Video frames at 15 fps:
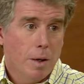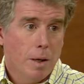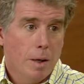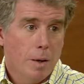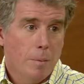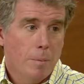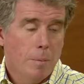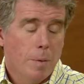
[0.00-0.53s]

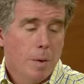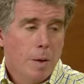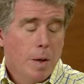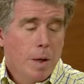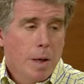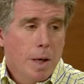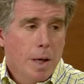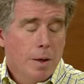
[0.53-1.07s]
Um,
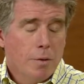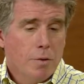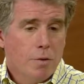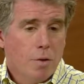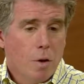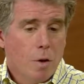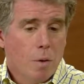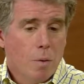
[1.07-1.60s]
and
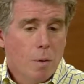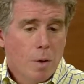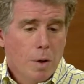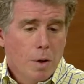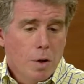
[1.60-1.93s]
so,